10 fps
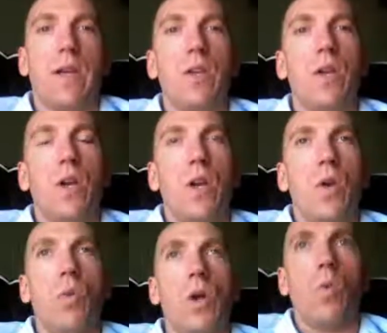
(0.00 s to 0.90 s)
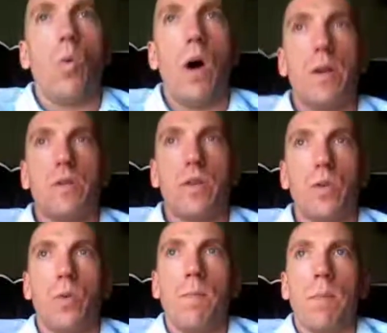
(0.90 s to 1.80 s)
And we don't want to